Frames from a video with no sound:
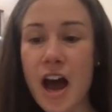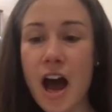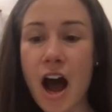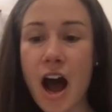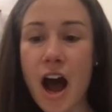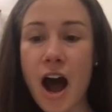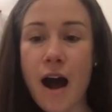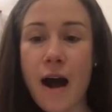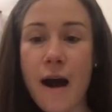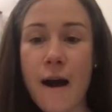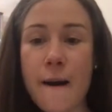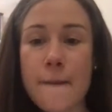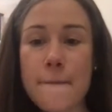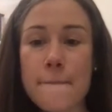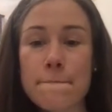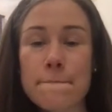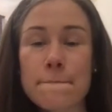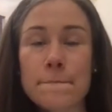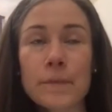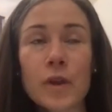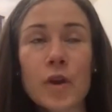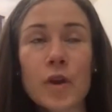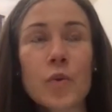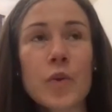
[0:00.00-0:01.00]

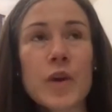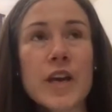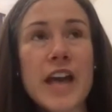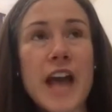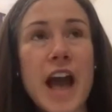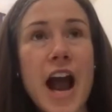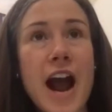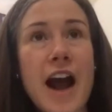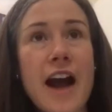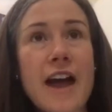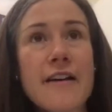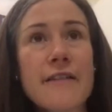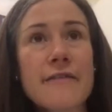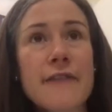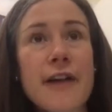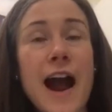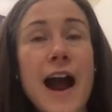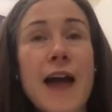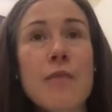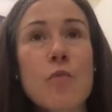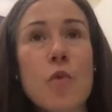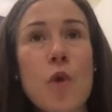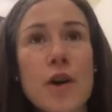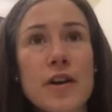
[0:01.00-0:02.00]

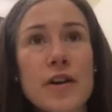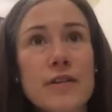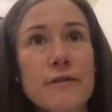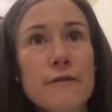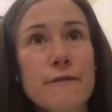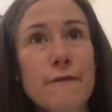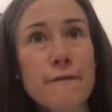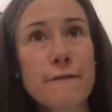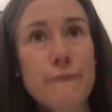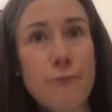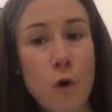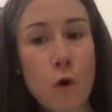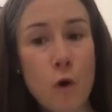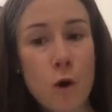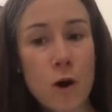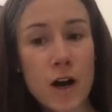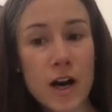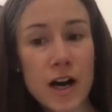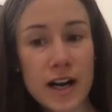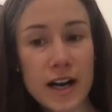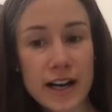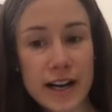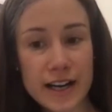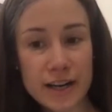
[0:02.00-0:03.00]
I'm one of
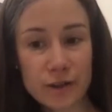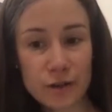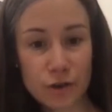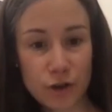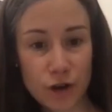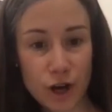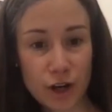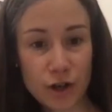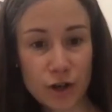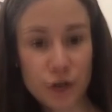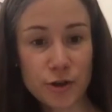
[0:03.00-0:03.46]
4 instructional